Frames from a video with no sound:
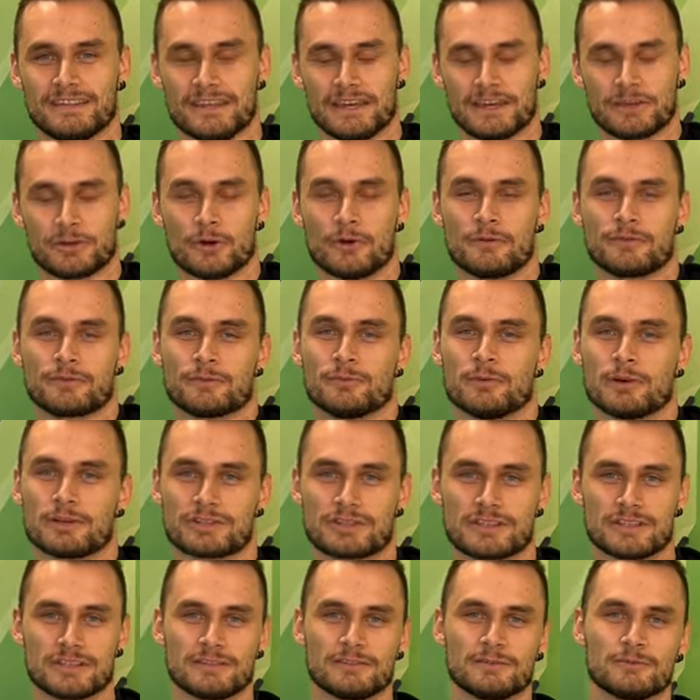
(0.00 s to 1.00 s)
Thank you all for
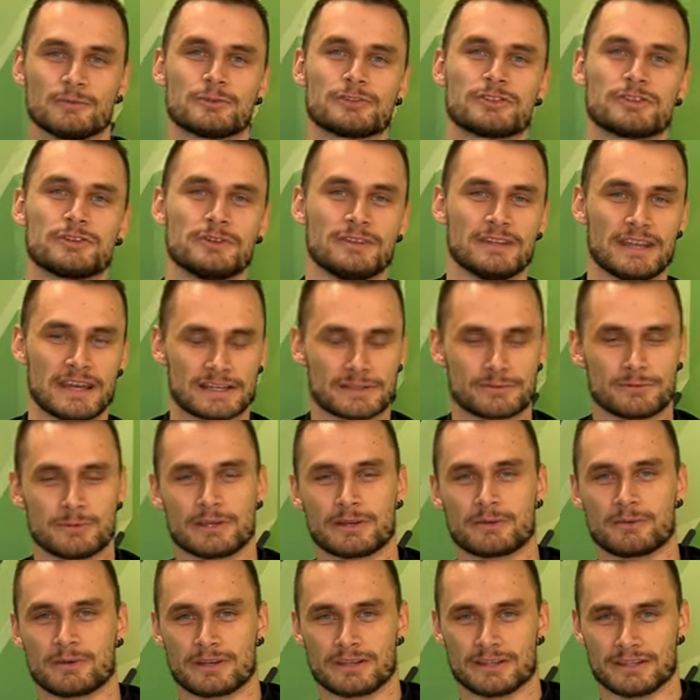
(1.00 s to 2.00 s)
watching. We'll see you next
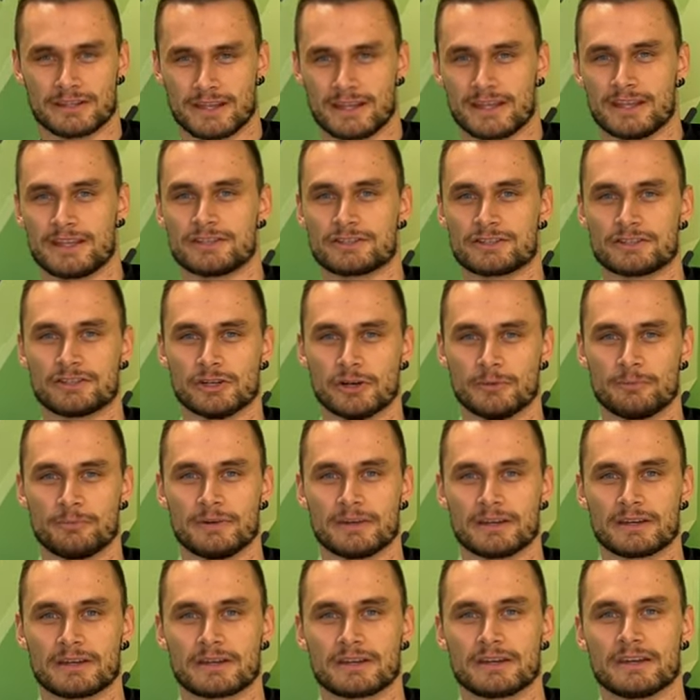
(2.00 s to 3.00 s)
week with another energy
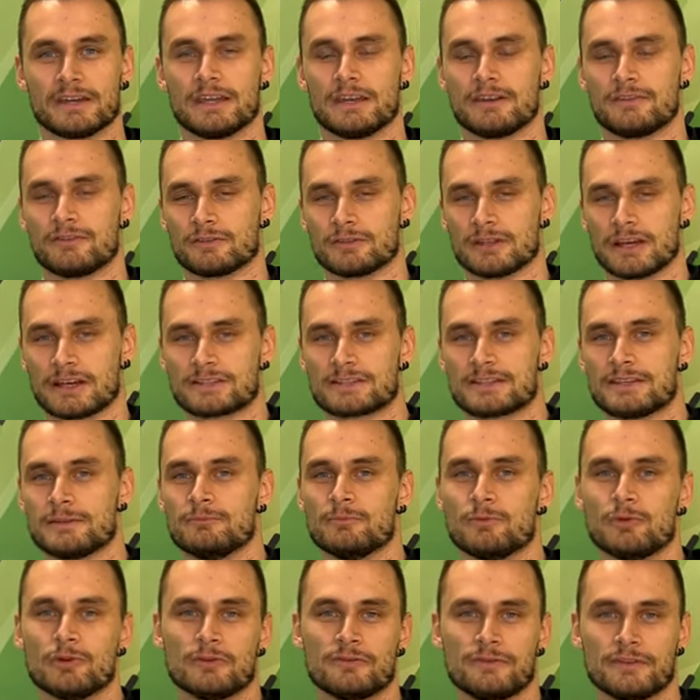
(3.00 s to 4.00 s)
topic. And if you'd like to see
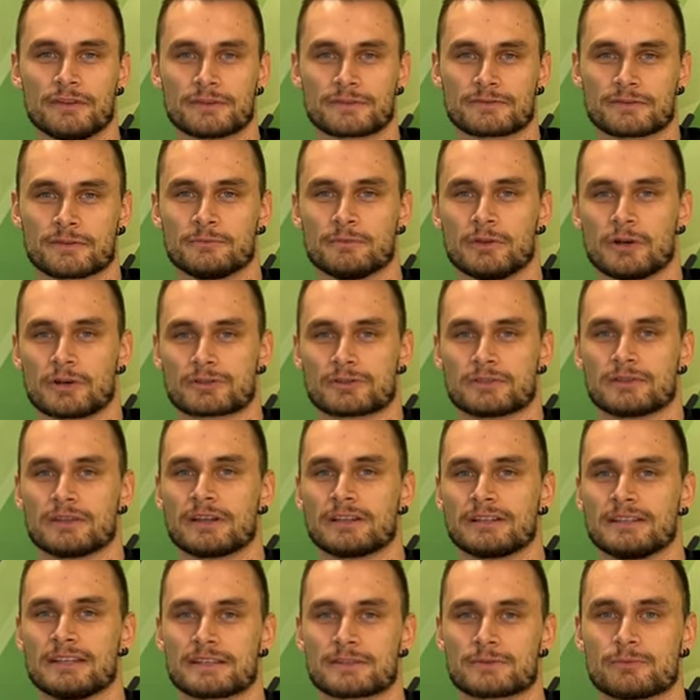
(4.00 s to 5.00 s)
more videos from Loxone
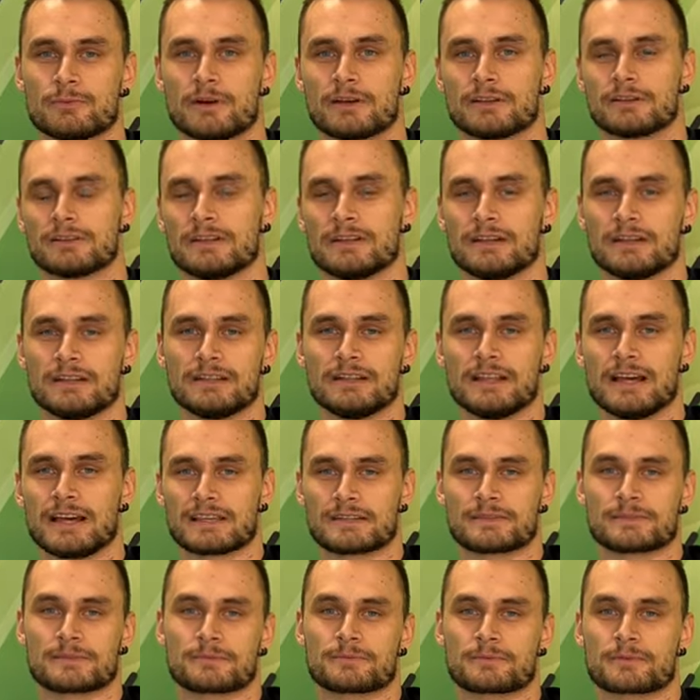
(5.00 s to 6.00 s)
like this one,
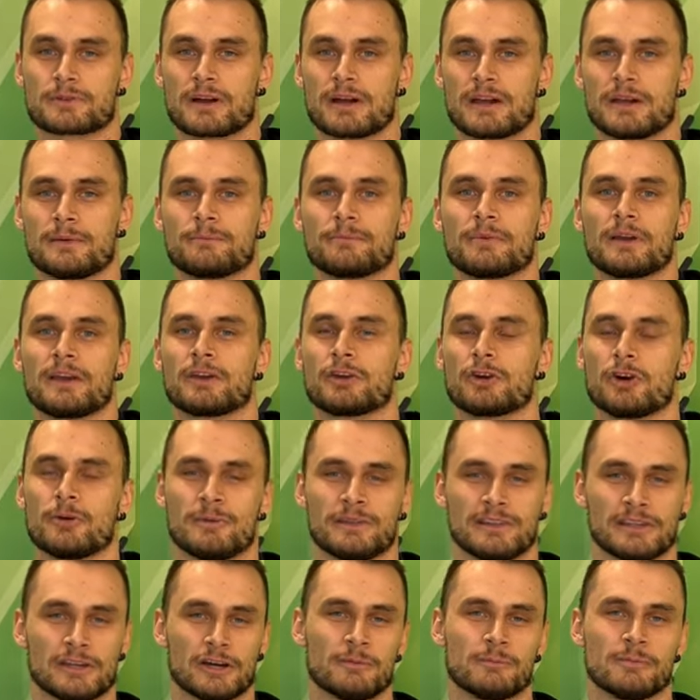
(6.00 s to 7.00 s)
like and subscribe and
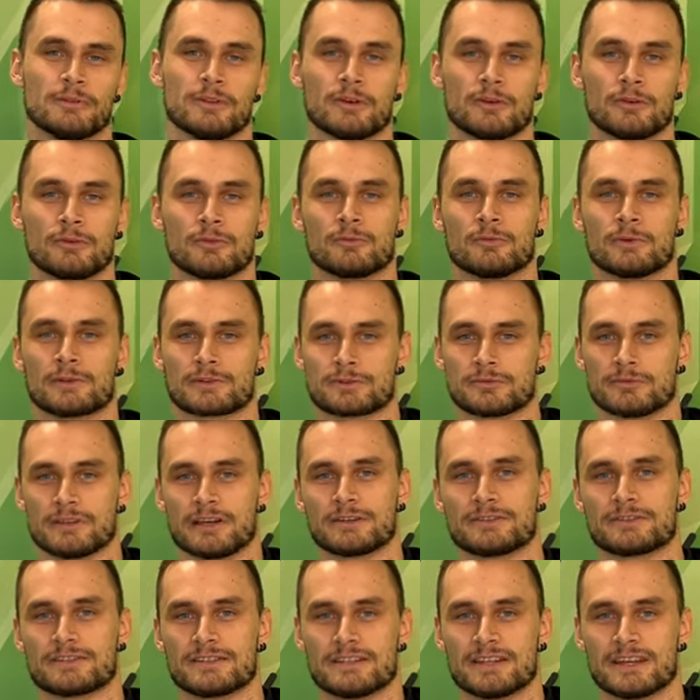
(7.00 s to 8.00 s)
comment down below what you'd
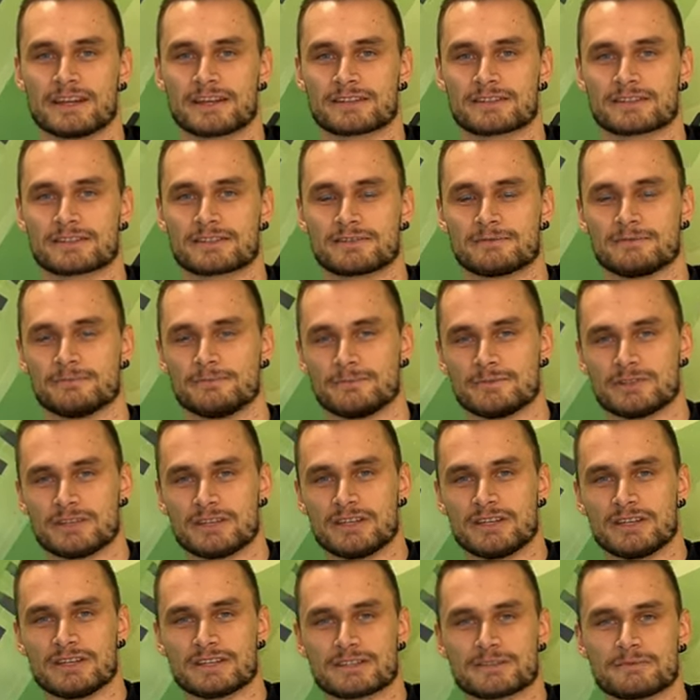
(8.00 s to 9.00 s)
like to see next.
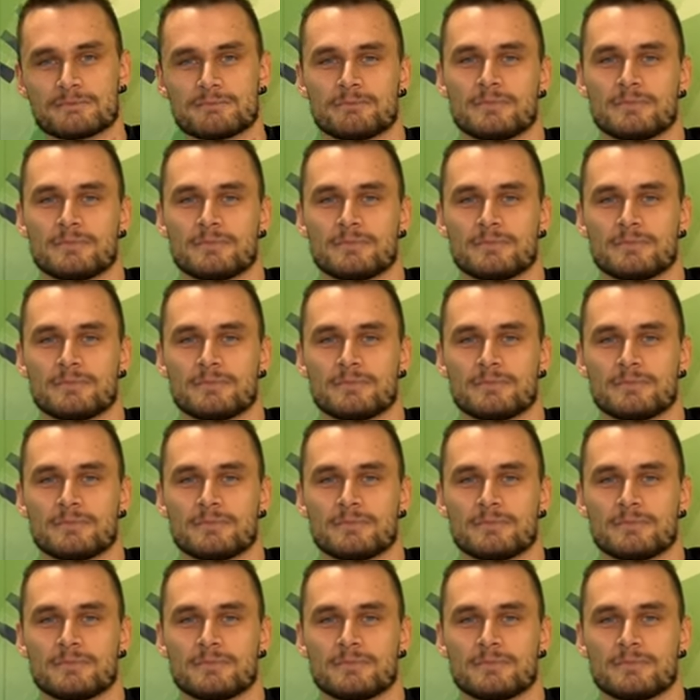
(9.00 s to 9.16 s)
Cheers.